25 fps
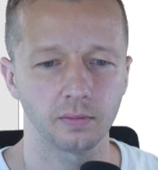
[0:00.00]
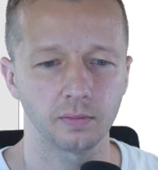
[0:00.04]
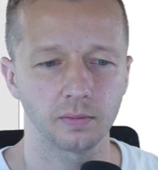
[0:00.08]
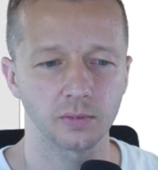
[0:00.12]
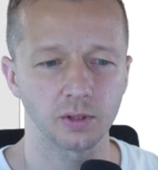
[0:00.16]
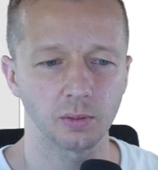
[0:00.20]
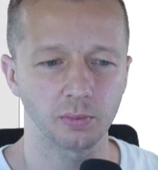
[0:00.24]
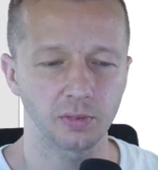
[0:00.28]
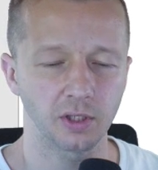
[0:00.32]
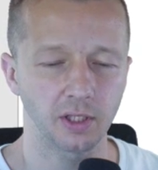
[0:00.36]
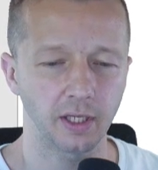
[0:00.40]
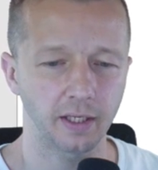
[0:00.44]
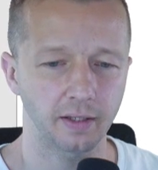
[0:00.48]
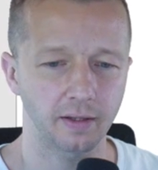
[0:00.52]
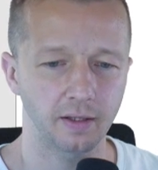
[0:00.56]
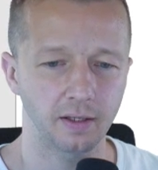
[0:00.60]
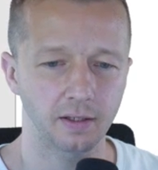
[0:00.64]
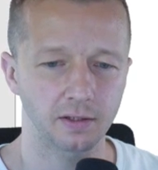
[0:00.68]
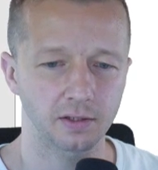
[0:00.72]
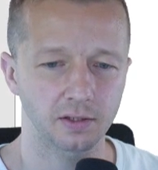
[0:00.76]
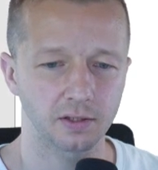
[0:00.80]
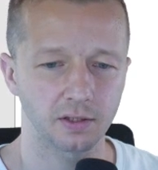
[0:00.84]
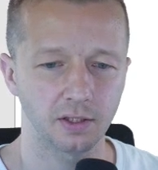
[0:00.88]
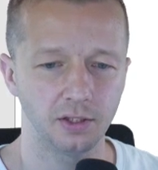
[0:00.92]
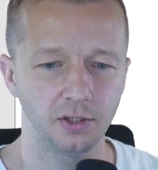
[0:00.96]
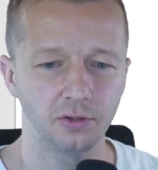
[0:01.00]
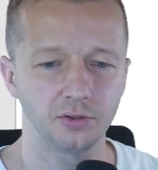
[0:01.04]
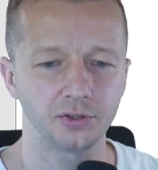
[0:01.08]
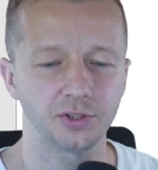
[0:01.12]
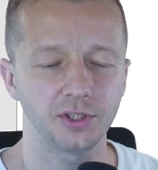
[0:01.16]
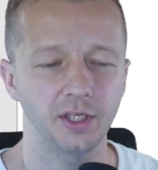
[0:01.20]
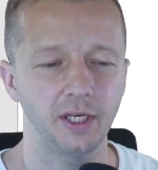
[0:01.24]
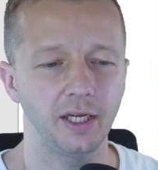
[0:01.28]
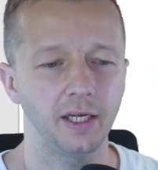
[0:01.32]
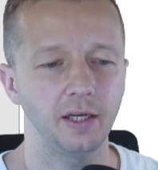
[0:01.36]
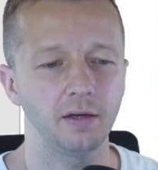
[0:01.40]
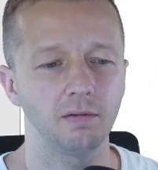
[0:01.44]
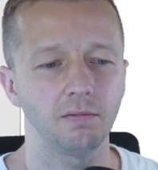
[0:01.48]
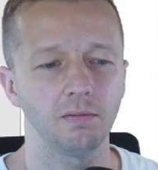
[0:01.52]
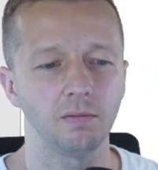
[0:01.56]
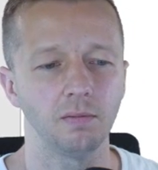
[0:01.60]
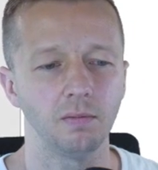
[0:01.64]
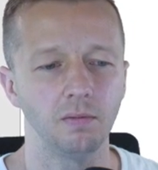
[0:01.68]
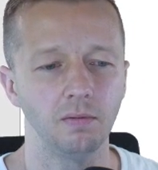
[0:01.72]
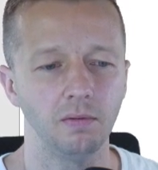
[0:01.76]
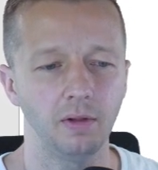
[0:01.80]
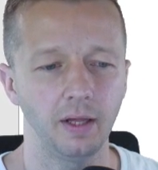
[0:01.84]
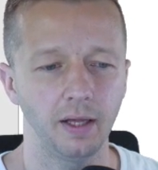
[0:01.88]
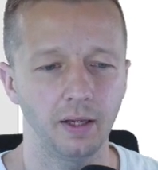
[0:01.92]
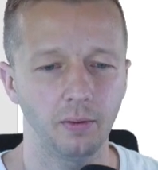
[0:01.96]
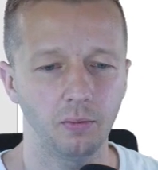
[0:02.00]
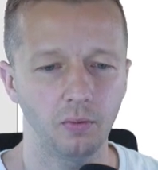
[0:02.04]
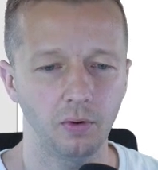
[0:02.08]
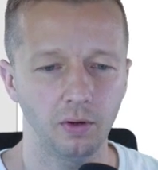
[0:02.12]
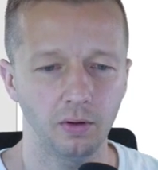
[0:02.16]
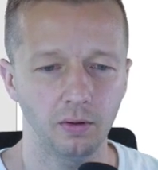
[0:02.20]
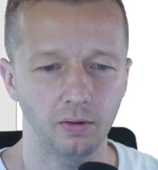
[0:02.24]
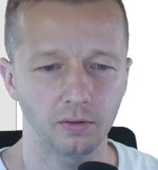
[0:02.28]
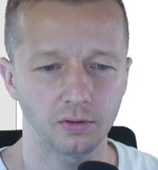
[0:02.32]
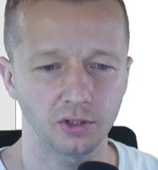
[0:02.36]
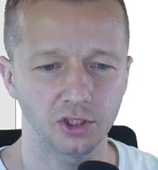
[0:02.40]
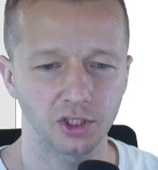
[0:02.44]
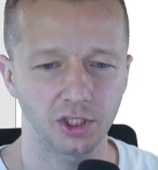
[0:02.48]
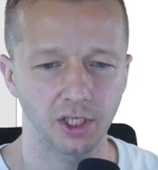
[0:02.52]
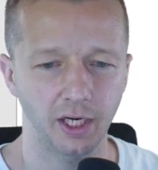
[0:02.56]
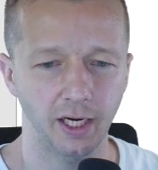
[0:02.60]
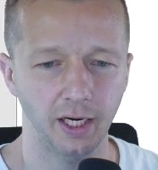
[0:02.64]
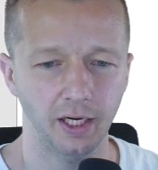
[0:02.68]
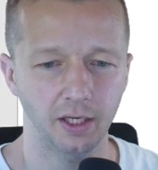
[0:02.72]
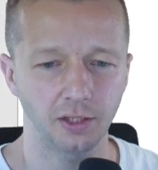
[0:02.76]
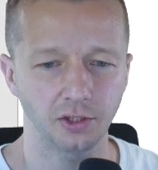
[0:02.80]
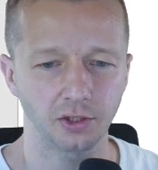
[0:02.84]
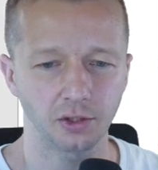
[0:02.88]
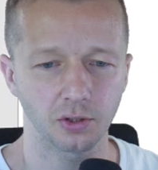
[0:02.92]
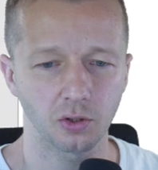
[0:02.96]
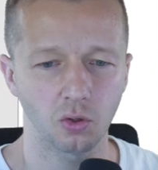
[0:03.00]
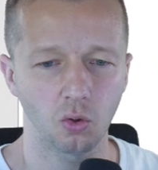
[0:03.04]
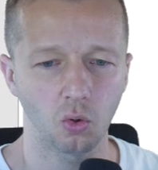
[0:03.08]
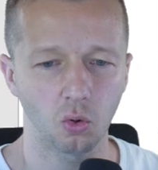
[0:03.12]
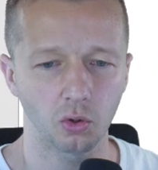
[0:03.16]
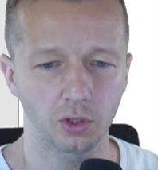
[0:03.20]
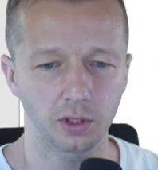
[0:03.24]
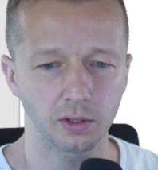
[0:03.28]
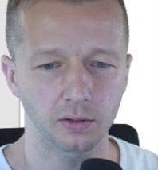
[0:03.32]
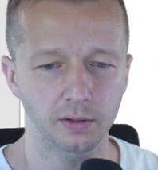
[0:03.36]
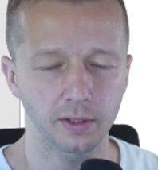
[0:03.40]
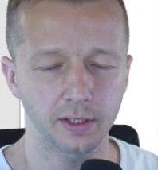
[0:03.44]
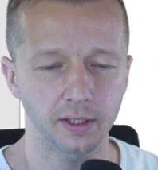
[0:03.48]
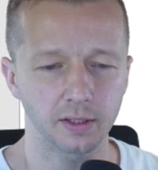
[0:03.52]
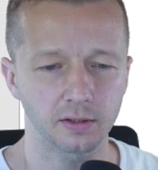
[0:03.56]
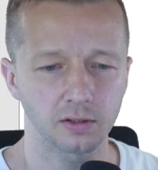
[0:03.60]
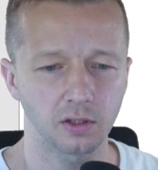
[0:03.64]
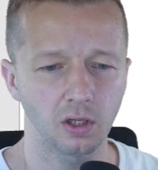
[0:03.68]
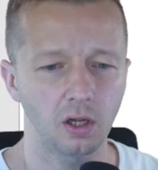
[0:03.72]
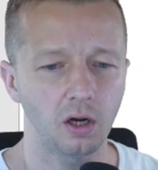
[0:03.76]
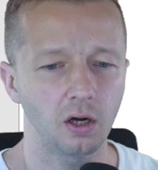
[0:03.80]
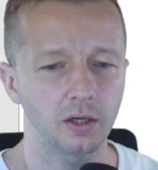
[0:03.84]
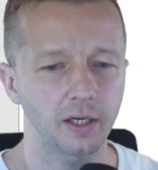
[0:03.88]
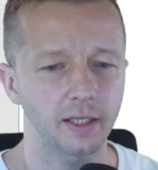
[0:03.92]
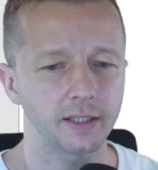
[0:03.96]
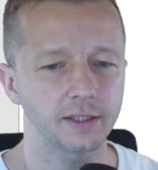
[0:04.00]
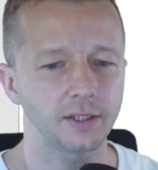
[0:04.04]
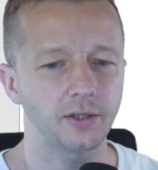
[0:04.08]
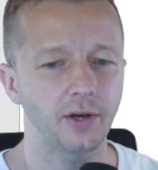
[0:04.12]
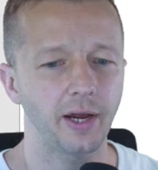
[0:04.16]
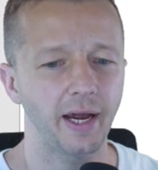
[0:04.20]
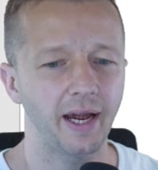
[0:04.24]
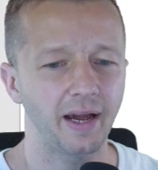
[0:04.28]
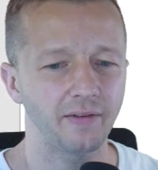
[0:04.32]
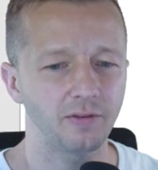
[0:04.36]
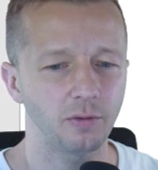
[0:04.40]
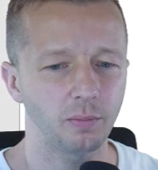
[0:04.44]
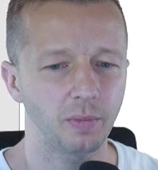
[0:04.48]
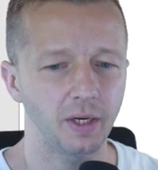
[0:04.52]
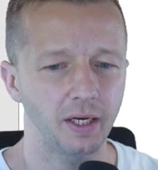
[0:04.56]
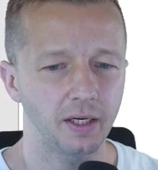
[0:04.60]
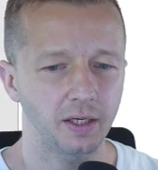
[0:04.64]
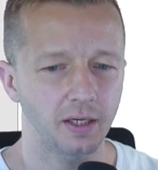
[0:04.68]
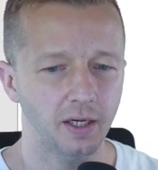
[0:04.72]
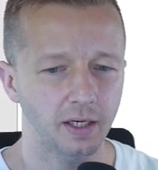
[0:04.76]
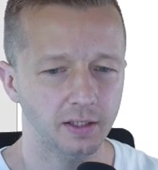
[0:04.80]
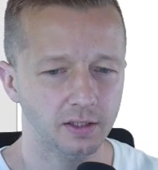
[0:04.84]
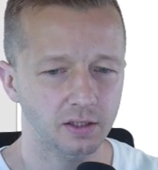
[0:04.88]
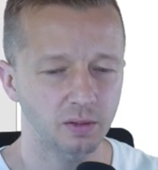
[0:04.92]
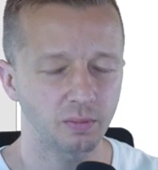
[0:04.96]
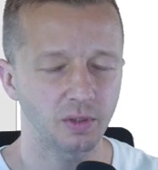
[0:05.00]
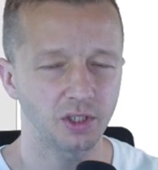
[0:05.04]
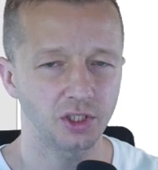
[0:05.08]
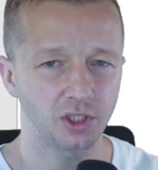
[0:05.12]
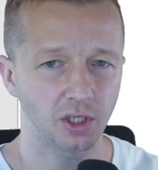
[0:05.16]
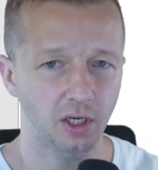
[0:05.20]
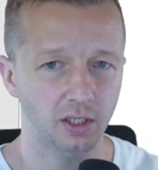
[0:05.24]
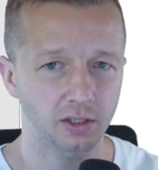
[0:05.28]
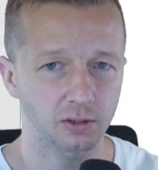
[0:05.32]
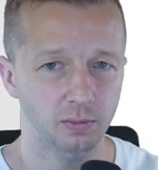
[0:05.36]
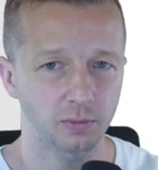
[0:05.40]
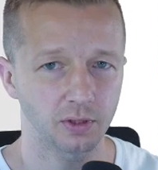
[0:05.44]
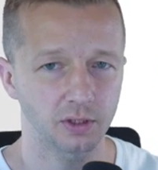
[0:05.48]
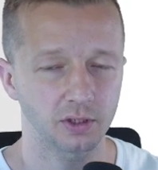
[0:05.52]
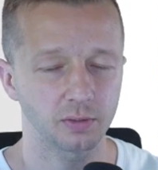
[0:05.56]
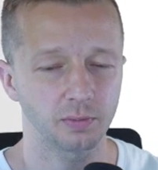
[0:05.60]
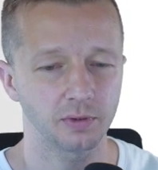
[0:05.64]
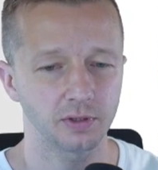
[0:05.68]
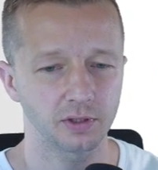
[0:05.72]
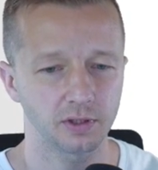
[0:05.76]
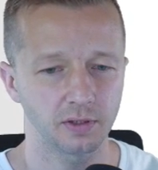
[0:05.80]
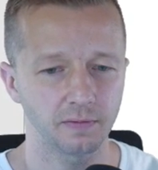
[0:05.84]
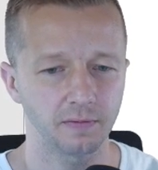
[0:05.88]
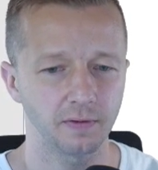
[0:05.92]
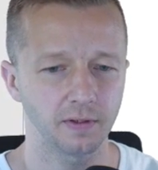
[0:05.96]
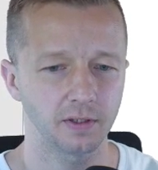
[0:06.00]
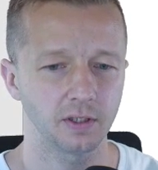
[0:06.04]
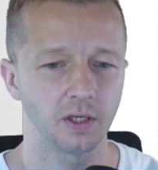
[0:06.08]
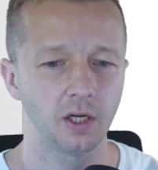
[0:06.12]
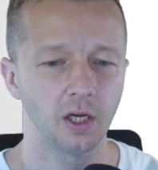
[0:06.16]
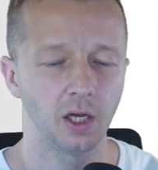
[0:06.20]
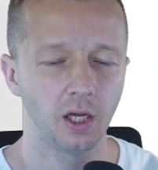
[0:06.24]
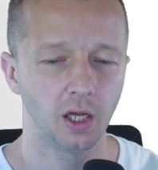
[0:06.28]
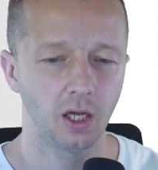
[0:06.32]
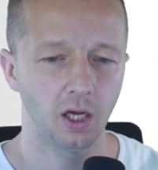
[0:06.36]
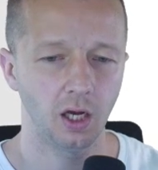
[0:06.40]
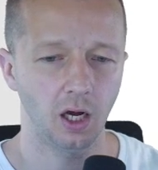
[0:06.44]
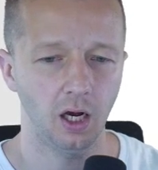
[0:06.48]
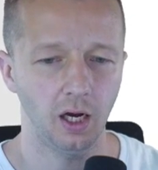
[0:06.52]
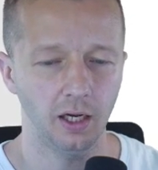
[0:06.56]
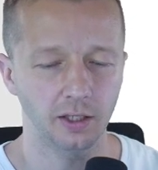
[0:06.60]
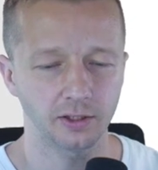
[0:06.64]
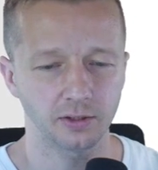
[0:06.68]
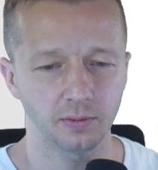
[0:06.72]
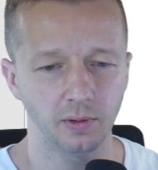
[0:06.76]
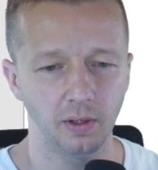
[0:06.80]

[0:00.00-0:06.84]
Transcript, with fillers: something like this. And you'll see they will change accordingly as long as you haven't made custom adjustments specific uh,